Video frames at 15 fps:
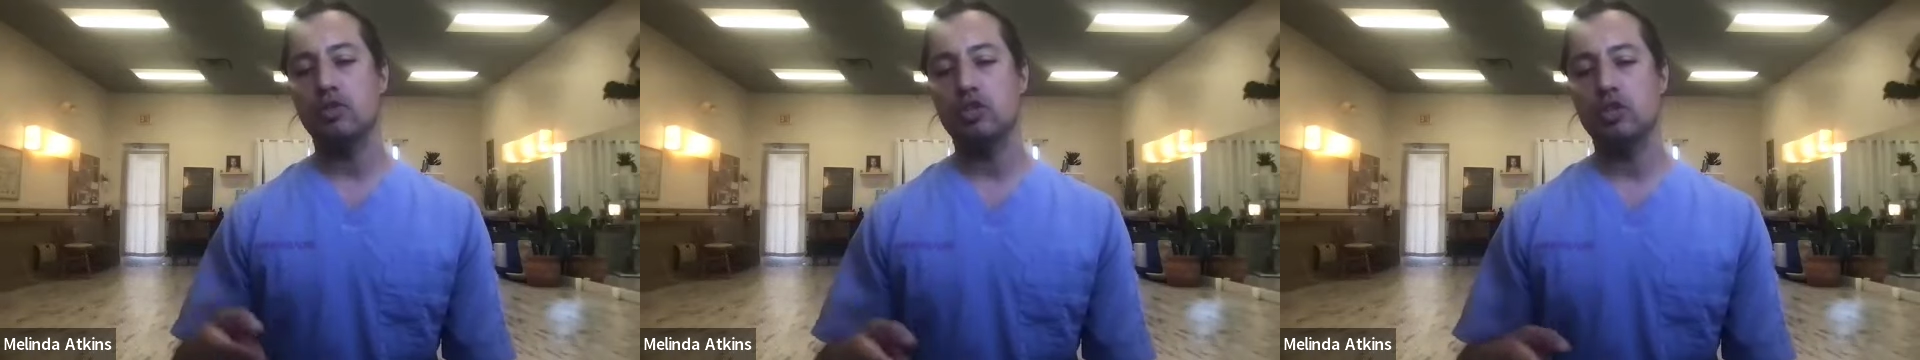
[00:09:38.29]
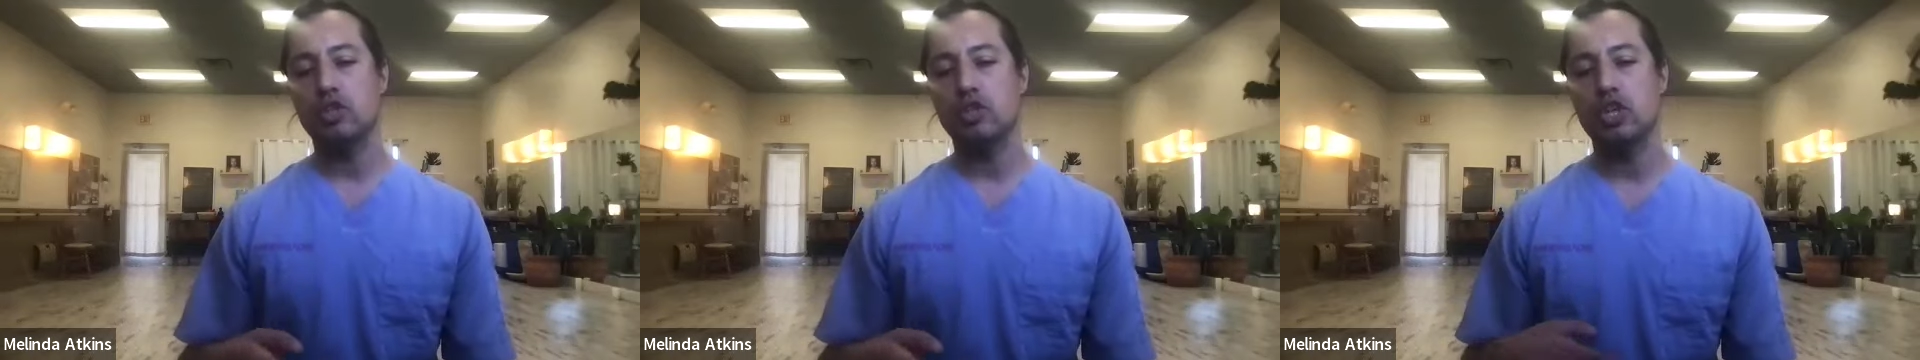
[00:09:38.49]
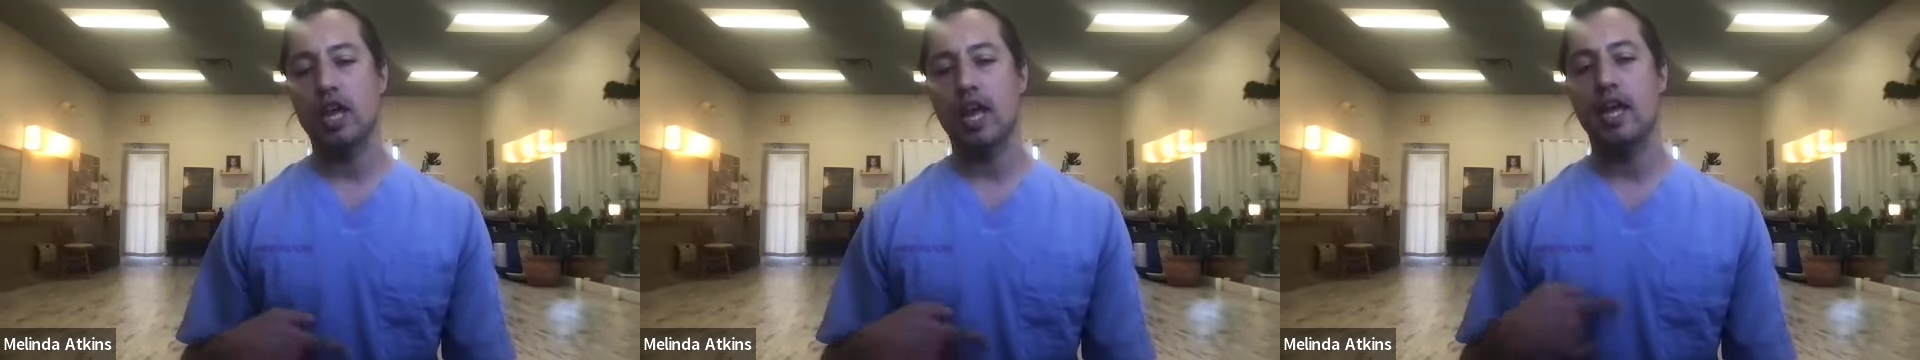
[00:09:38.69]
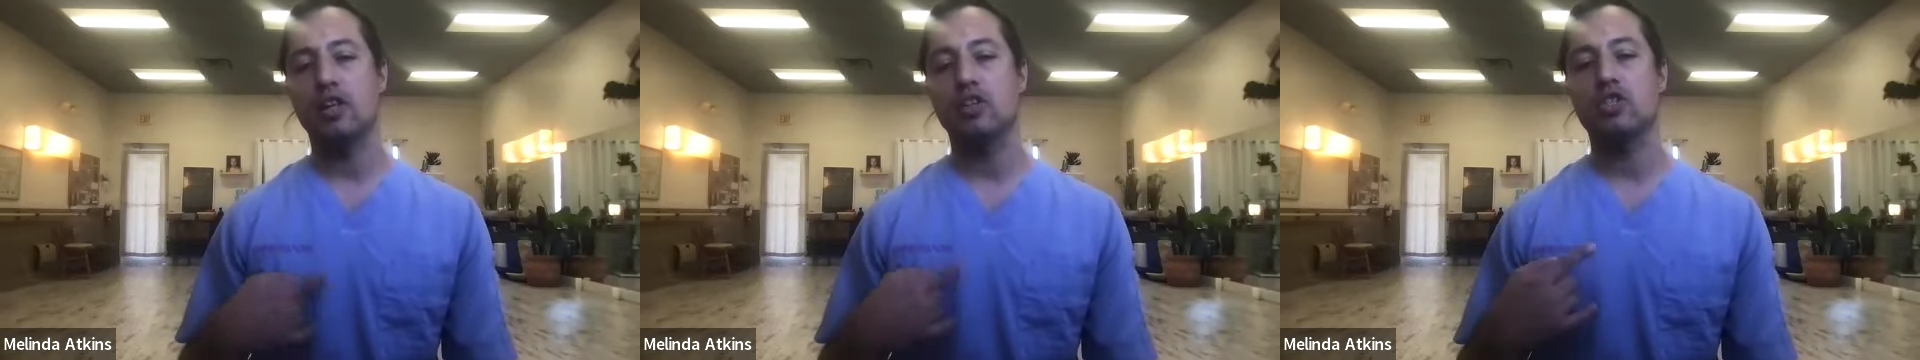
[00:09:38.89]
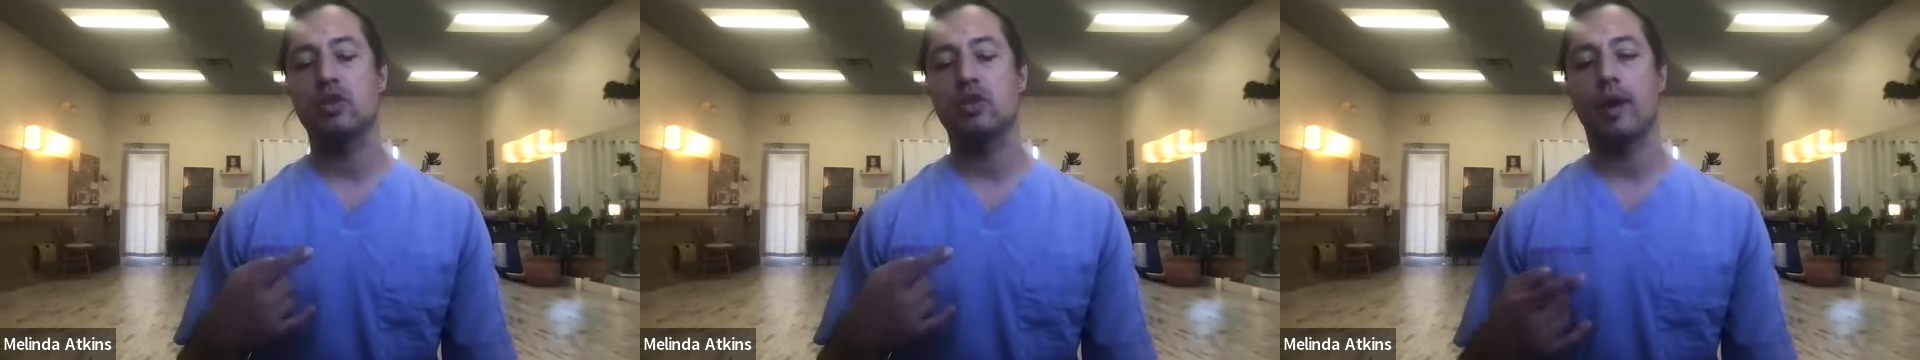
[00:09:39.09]
to
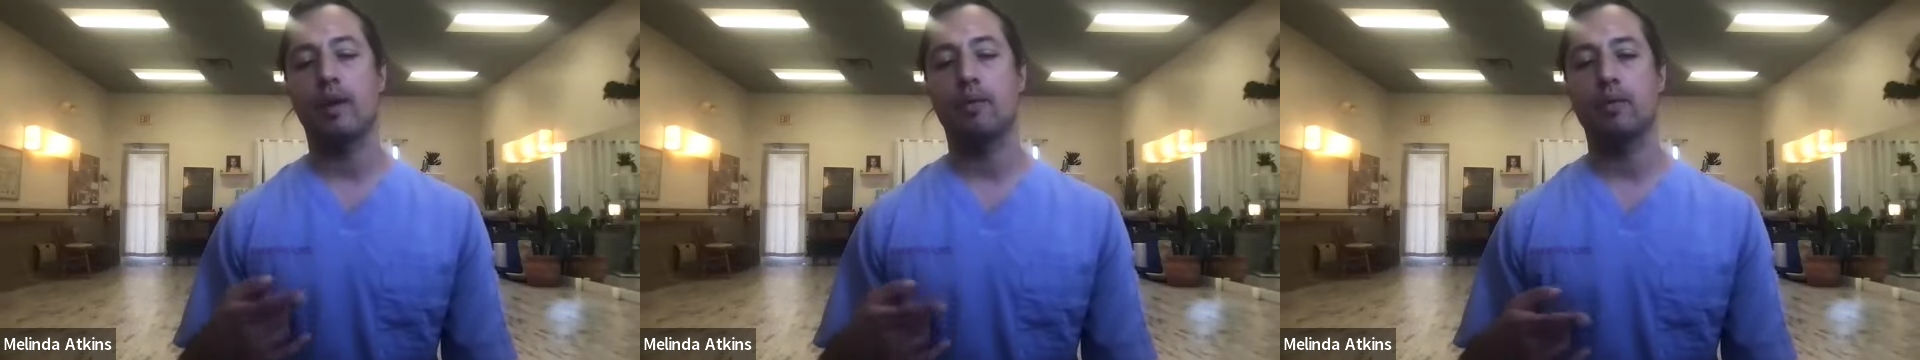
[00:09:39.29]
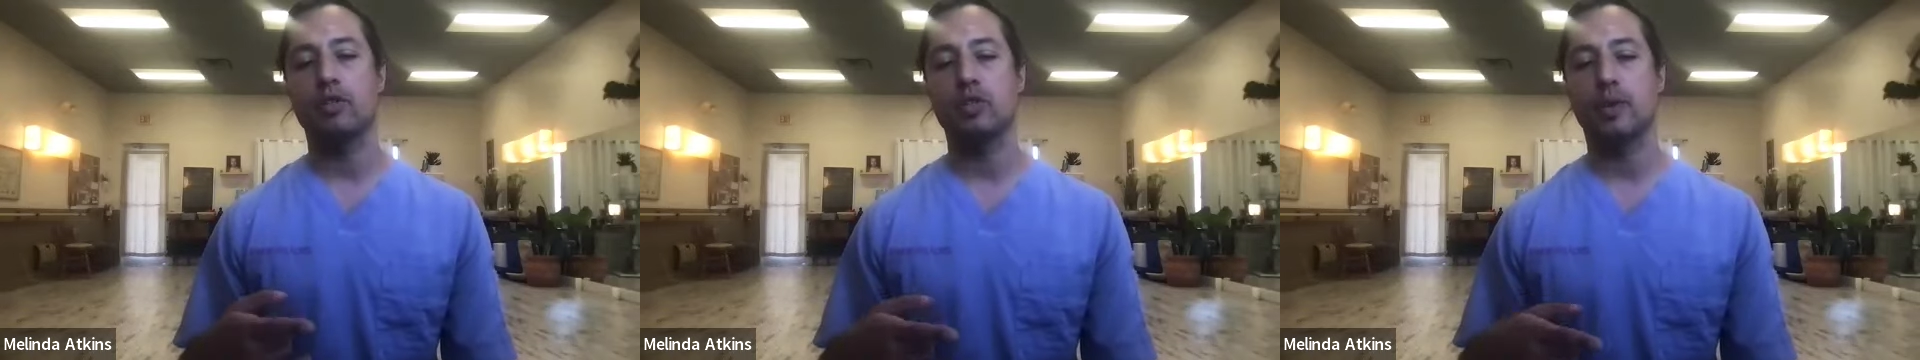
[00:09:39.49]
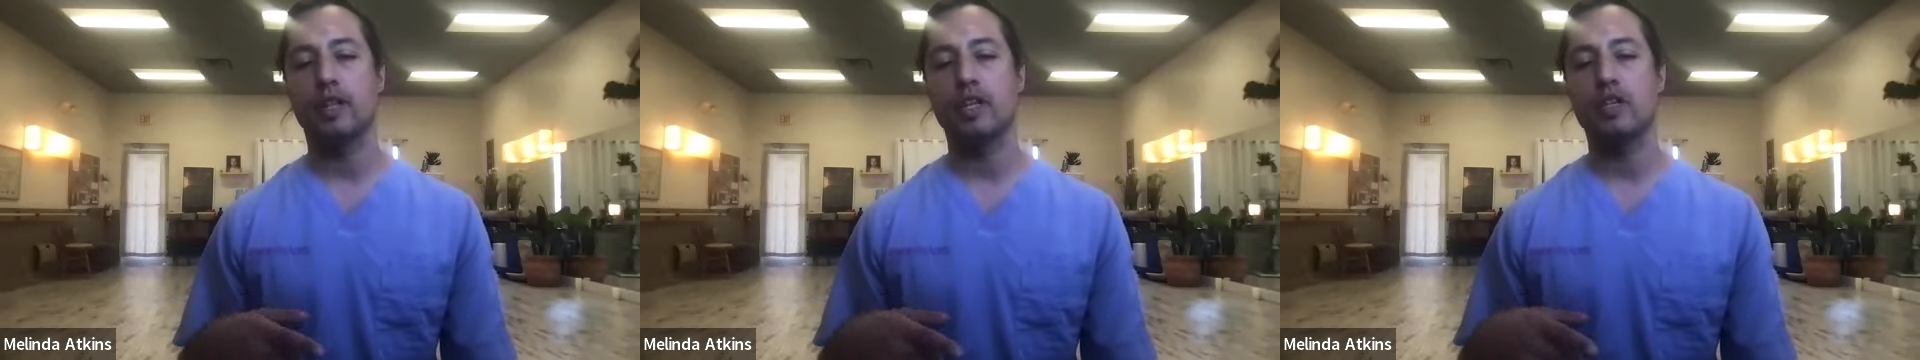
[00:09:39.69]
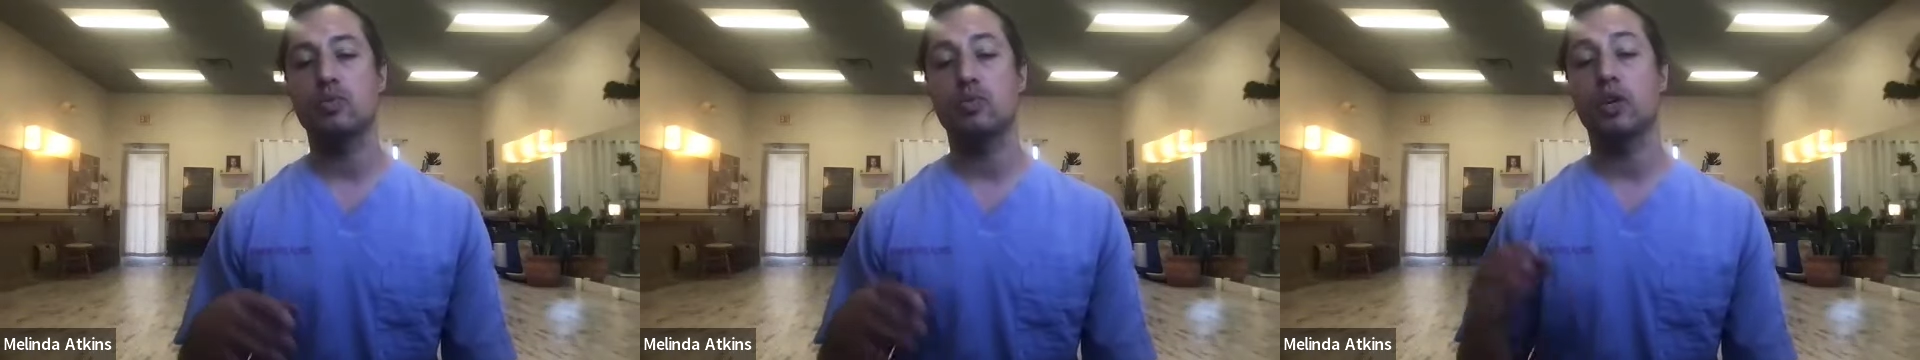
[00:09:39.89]
change the way we're doing this.